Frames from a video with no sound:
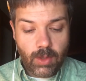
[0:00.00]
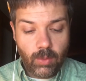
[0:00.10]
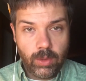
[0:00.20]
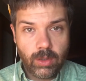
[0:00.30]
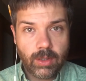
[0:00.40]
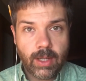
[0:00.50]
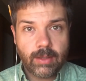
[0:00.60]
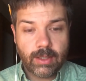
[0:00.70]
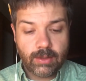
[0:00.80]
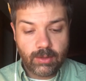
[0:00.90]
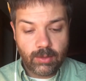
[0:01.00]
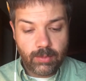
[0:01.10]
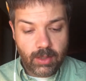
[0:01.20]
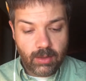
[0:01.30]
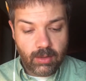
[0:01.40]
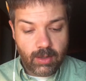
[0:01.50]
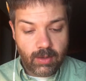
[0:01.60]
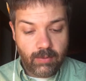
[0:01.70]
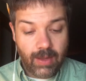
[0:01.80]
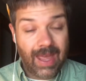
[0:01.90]
We are now down to
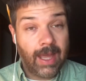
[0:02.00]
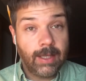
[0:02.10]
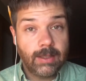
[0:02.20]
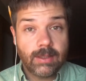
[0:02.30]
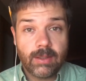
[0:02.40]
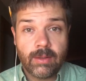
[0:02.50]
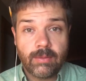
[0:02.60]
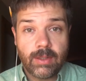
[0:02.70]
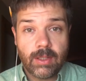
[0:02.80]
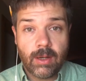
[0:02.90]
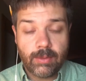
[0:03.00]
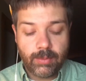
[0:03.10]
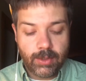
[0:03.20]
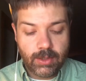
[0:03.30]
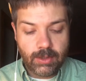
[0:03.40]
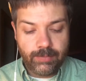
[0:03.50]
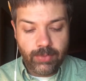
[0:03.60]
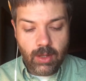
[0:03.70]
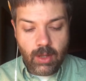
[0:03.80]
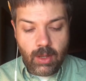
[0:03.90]
paragraph 8 of the offer to purchase.
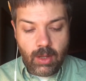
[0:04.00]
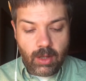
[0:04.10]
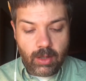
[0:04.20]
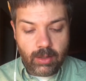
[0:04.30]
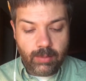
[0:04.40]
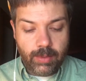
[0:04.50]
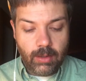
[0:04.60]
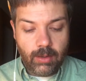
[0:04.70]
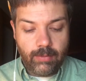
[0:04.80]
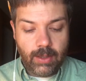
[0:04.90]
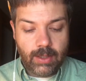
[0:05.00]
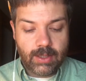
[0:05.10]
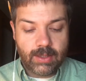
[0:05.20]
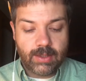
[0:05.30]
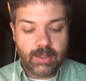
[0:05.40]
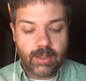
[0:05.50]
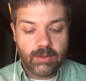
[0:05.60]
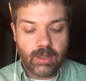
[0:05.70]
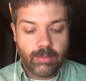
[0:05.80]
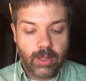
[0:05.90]
Under paragraph 8, it says the
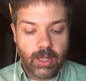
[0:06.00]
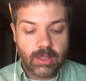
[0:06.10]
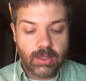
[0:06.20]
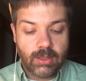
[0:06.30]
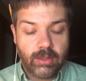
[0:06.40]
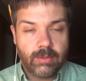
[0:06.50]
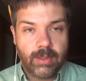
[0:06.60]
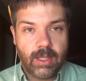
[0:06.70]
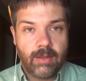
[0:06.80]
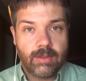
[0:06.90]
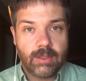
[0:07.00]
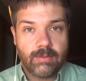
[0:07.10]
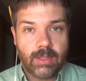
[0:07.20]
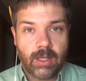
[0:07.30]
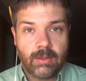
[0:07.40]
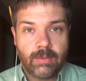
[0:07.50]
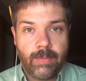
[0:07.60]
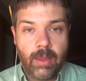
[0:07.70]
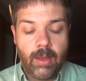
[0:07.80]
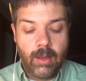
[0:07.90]
seller's obligation. It talks about the evidence of title.
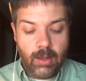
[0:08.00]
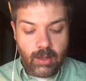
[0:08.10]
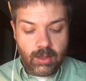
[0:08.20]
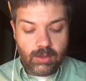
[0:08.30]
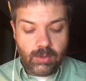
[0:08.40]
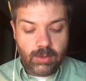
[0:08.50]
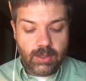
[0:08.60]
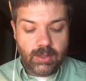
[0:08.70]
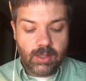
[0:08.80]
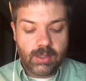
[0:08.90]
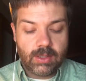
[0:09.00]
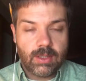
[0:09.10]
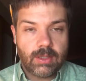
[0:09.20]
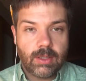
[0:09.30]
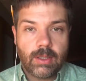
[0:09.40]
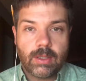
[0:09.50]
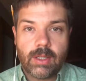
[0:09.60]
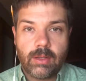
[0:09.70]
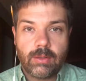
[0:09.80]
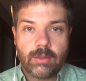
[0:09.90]
In short, this section says that the
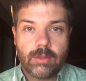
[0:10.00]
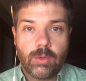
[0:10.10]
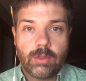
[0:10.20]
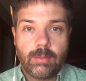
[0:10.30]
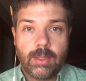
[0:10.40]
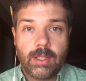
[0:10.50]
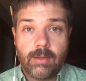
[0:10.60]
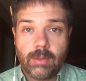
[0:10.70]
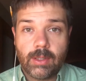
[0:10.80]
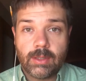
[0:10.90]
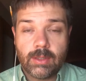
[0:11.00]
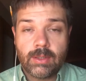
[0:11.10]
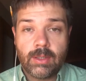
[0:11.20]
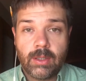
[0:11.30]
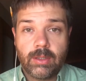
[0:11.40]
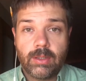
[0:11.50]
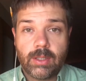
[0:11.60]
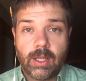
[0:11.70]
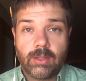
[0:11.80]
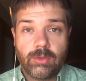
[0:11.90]
seller is going to be giving clear
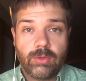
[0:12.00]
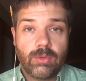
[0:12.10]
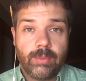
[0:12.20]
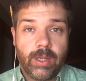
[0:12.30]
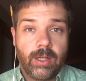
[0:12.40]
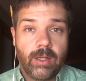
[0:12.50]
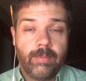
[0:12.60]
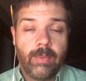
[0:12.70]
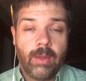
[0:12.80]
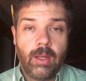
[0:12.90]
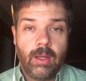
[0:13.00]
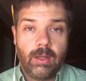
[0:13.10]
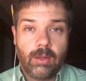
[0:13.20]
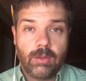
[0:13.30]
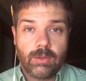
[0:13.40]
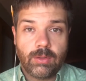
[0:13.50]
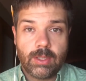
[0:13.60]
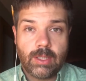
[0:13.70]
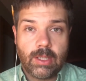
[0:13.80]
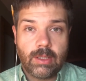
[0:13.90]
title to the buyer. It goes on to
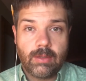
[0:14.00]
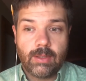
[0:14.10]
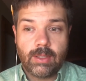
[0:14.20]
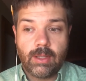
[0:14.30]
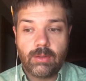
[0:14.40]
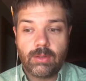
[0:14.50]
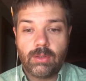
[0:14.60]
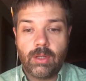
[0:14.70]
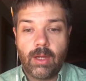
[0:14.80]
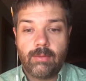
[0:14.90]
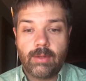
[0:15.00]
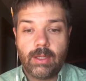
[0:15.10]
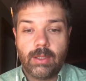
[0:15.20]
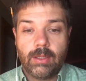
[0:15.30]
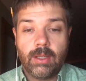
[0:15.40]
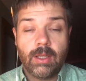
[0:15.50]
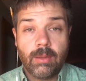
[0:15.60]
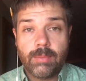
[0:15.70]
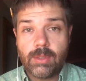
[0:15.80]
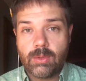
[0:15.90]
say that if the seller should have any
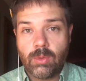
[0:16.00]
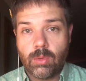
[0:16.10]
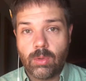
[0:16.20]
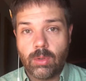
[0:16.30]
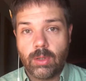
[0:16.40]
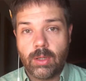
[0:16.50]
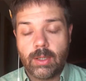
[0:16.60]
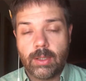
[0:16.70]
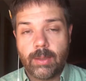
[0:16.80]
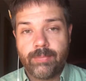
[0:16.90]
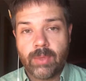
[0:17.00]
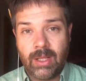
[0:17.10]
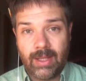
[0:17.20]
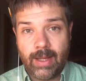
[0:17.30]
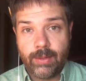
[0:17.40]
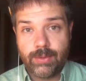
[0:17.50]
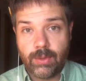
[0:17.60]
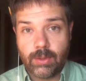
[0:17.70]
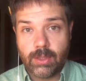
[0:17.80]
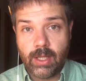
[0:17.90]
hiccups or clouds
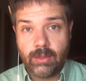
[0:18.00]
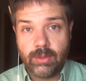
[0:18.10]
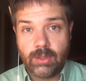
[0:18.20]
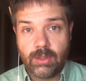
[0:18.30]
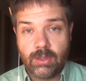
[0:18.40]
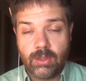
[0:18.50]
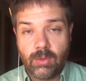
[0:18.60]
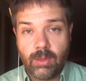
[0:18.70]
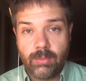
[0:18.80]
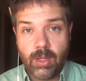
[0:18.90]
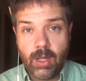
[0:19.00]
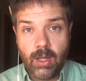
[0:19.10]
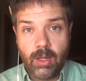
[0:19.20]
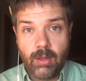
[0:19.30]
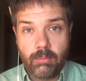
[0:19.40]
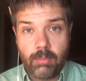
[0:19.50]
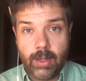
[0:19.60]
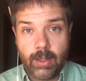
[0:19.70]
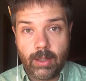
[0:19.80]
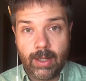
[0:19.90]
on title that should show up
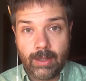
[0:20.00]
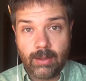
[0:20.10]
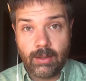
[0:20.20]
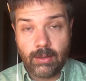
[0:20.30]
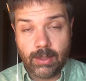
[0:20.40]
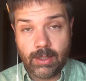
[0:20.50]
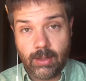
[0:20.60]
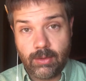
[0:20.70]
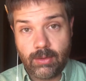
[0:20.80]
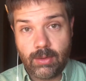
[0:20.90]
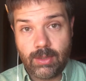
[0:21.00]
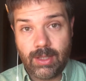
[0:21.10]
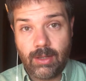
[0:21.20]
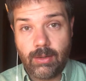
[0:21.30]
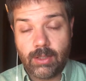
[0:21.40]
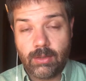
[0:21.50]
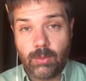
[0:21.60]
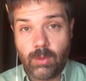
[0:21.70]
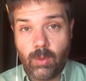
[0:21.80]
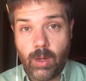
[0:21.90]
during the title search, that they are actually
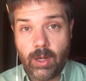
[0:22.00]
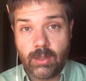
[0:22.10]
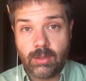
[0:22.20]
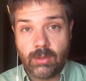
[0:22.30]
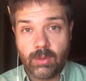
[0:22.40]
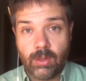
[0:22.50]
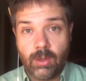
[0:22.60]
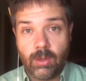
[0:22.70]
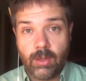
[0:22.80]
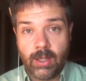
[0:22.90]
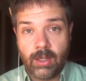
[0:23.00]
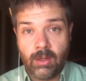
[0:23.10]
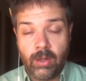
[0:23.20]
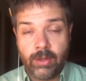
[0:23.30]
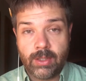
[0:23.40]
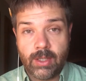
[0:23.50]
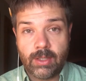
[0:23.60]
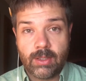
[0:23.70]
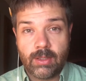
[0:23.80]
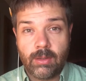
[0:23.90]
required to incur any costs
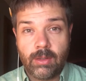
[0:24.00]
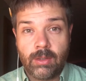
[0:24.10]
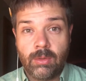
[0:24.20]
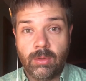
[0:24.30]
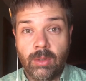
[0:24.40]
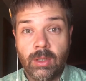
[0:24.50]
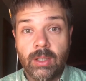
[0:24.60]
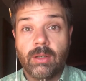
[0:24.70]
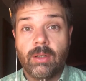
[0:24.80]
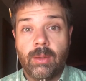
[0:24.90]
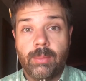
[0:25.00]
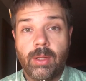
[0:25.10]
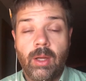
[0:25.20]
necessary to clear up